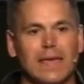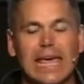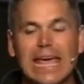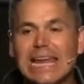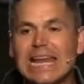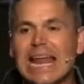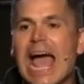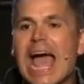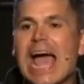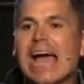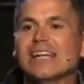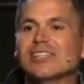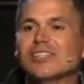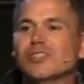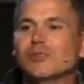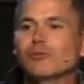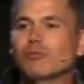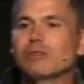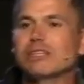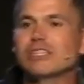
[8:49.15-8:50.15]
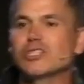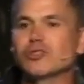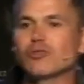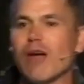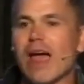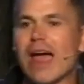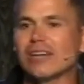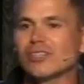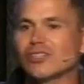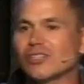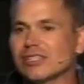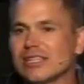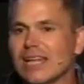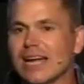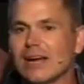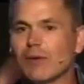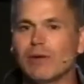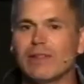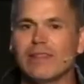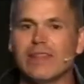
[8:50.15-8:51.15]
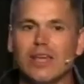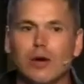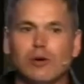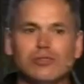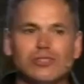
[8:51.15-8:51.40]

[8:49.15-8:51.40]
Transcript: It has to retract, just like when the